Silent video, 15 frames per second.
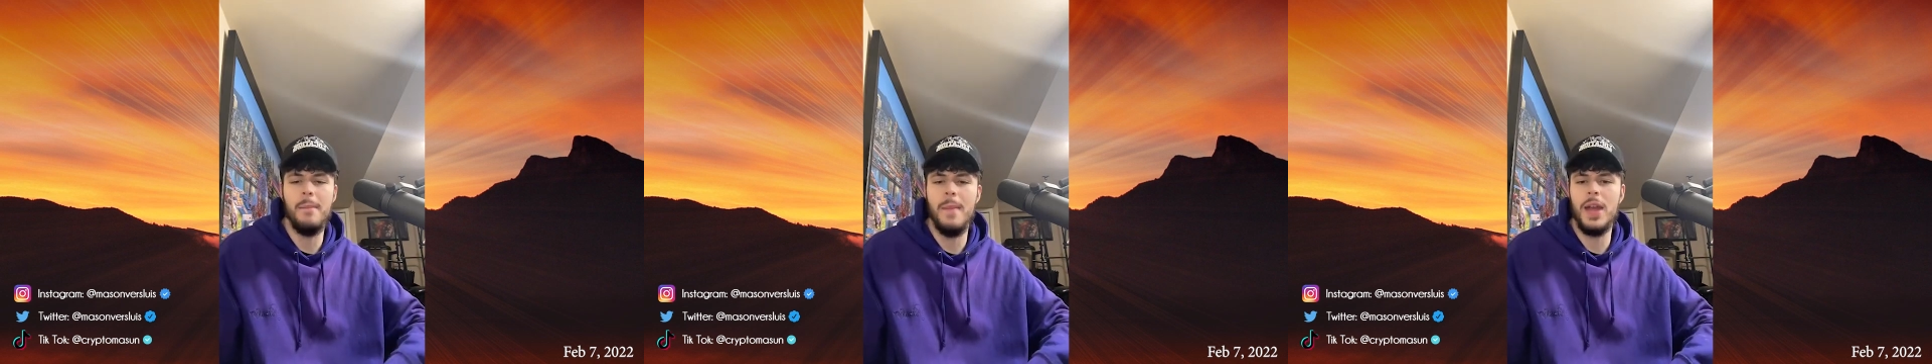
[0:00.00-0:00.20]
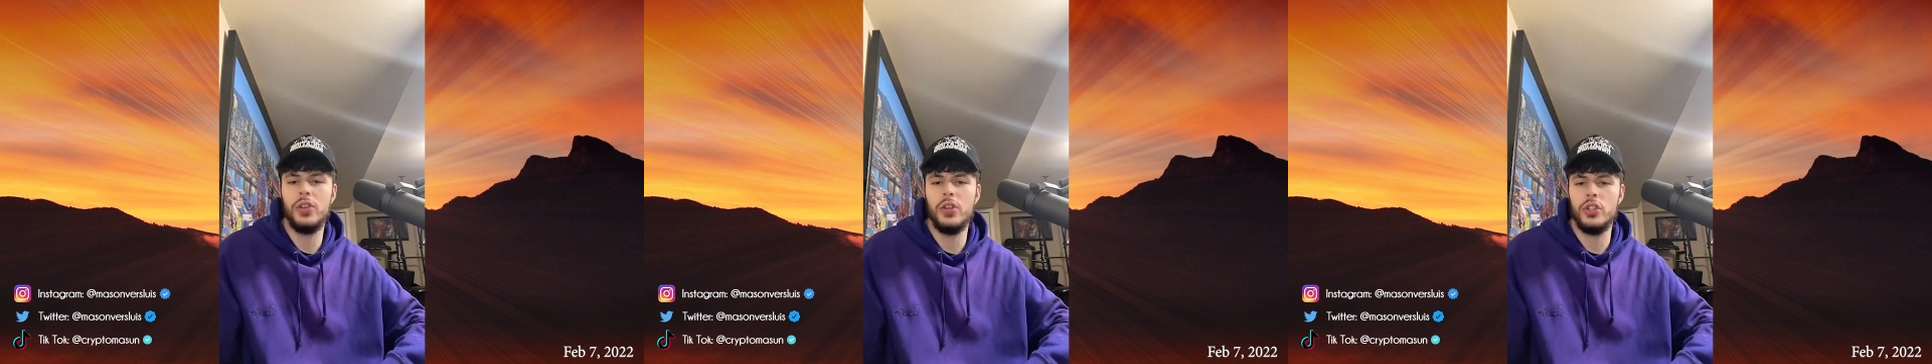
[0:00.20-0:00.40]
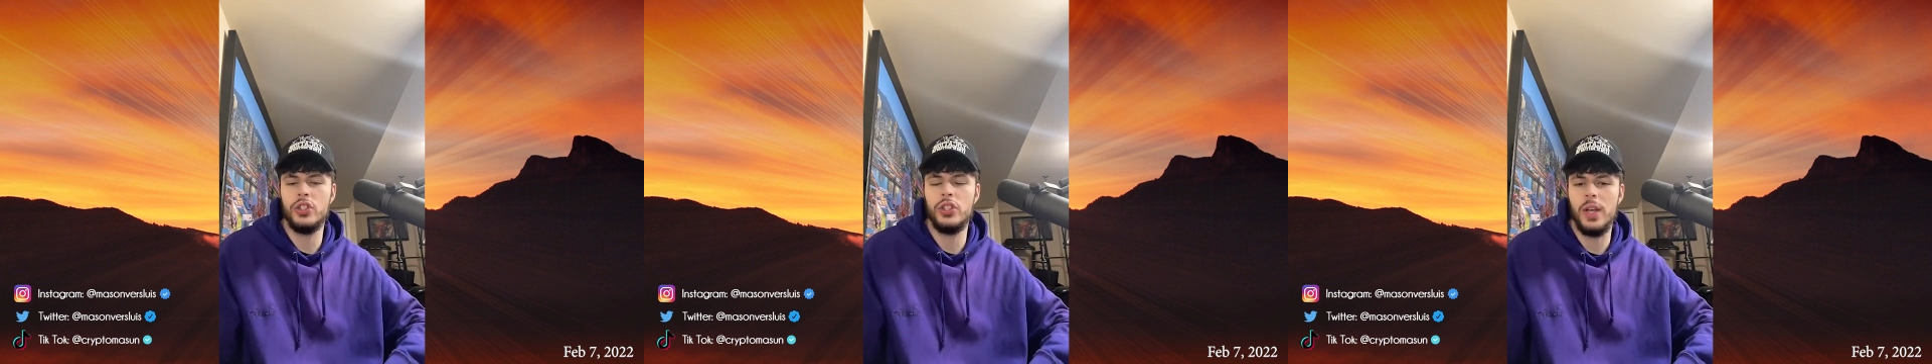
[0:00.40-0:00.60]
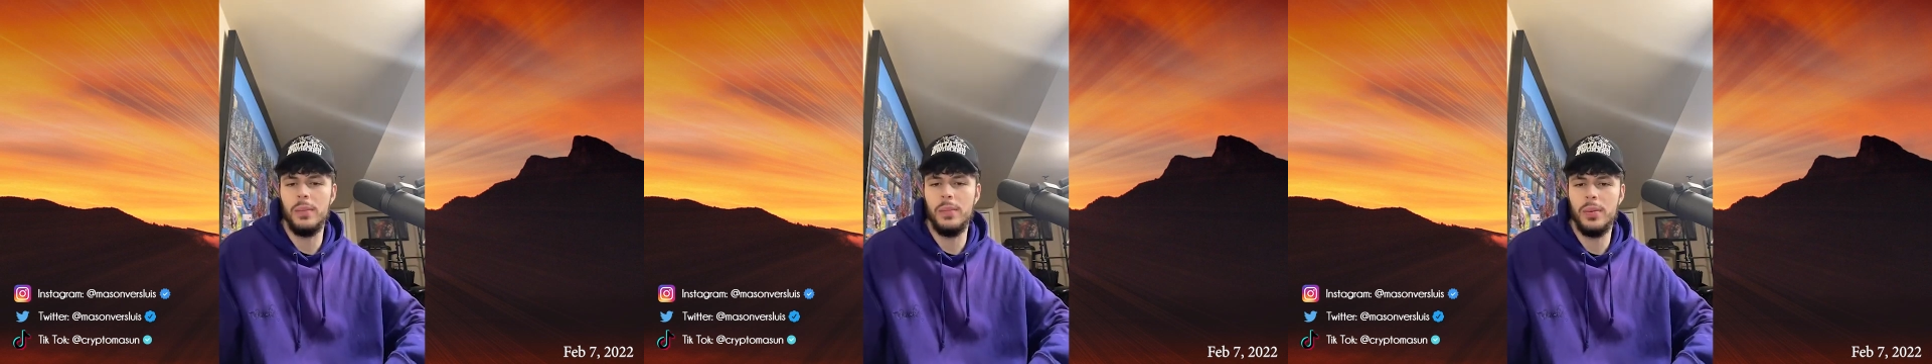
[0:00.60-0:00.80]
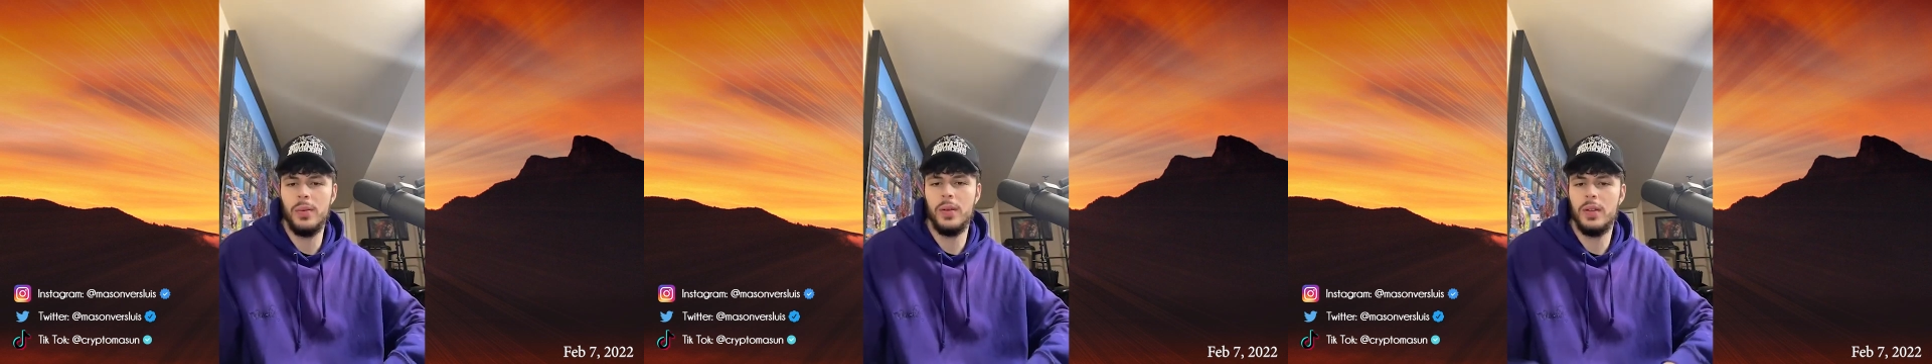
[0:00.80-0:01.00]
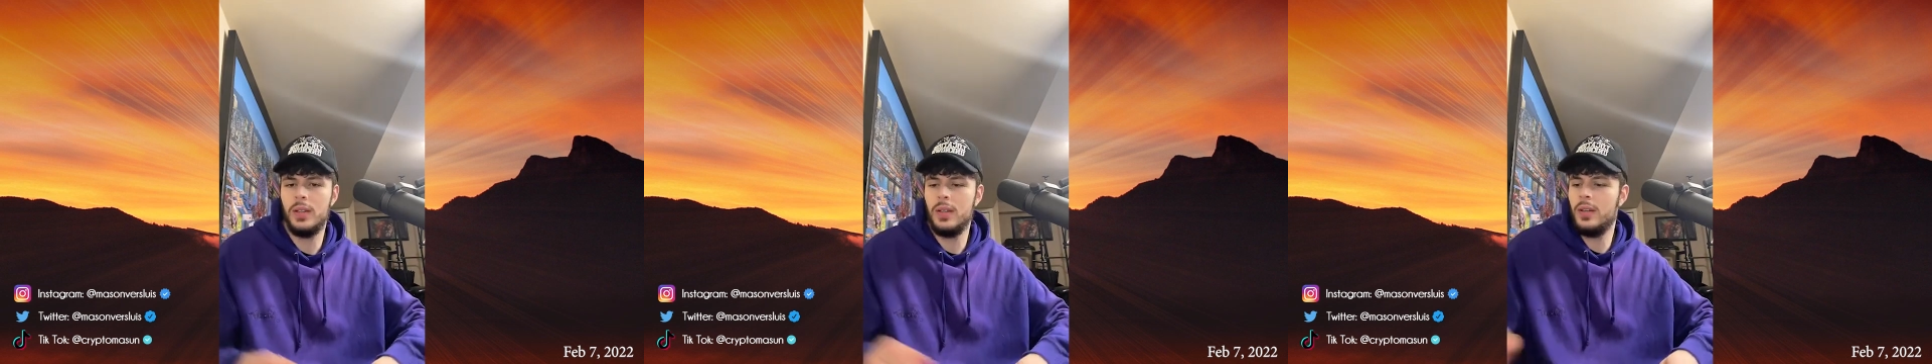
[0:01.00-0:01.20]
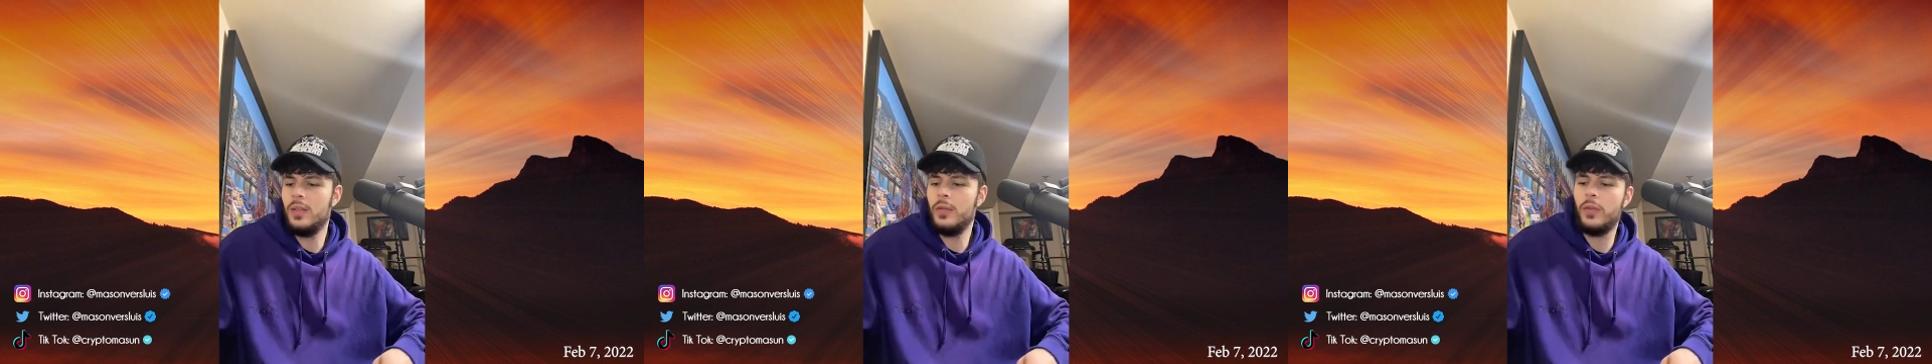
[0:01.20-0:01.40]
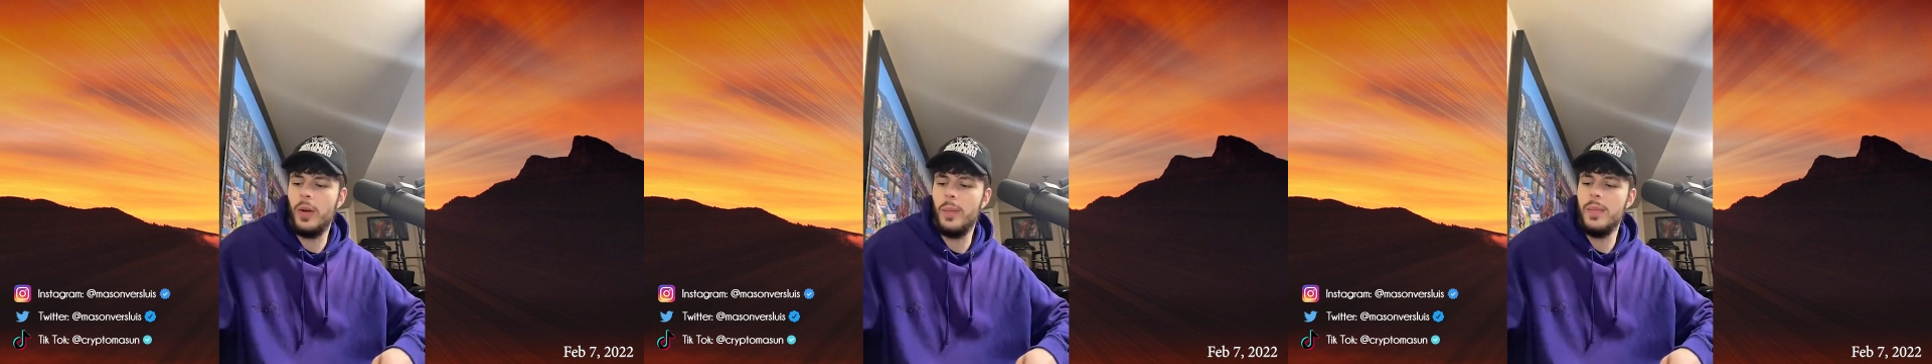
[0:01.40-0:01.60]
mentorship
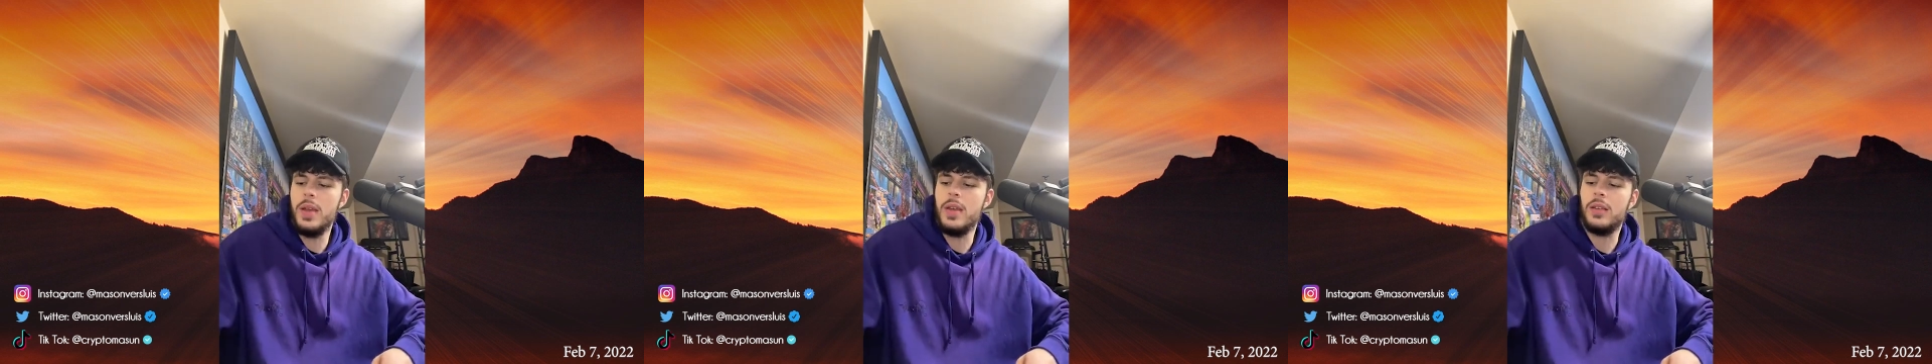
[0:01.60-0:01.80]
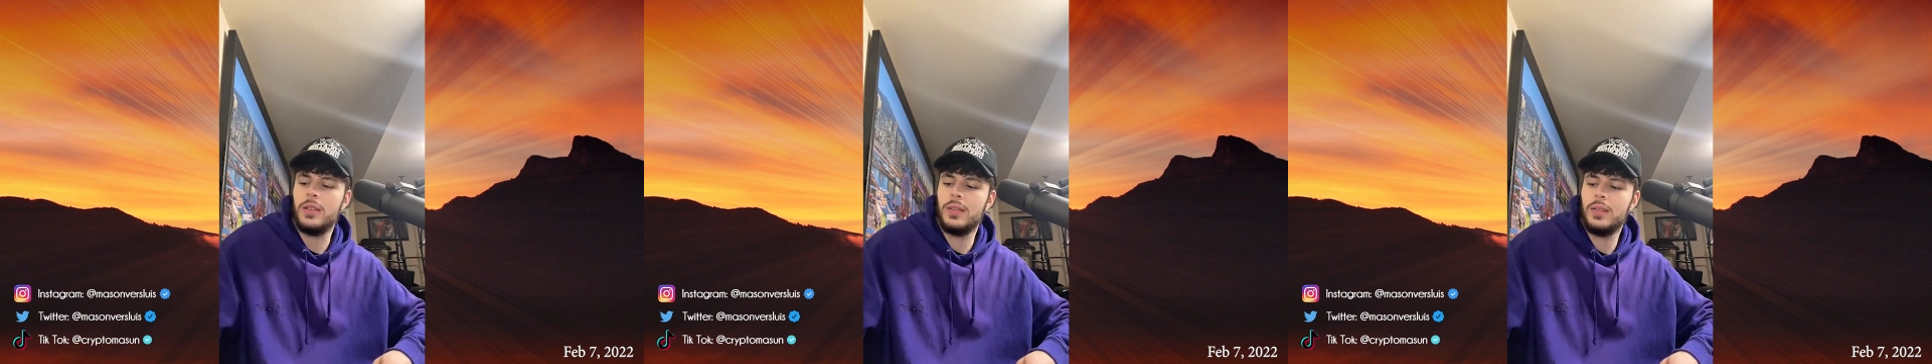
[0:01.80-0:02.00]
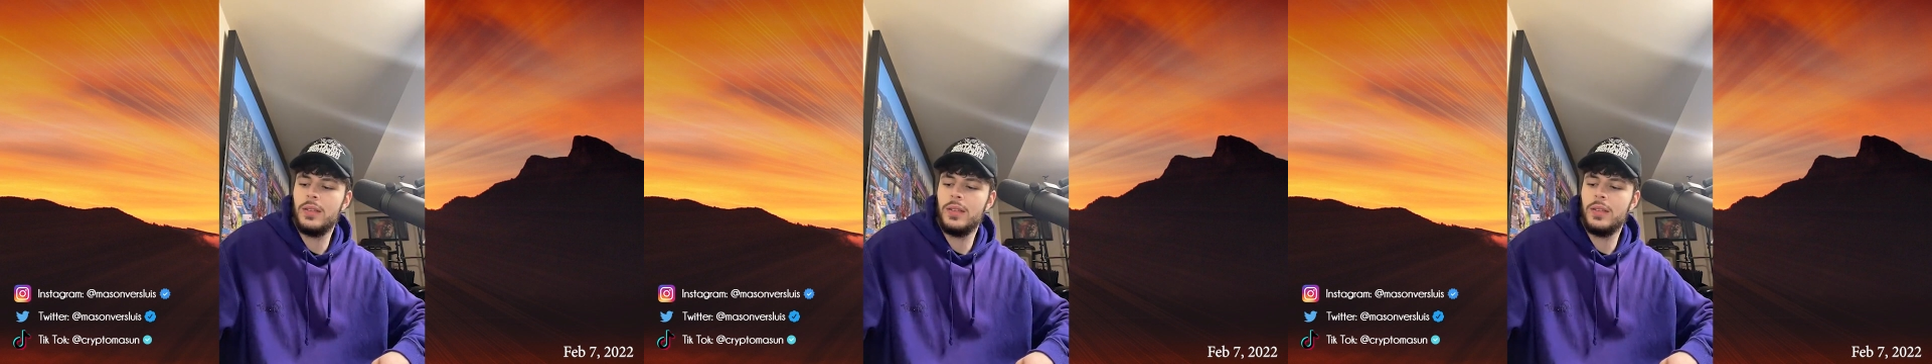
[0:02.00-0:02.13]
from me?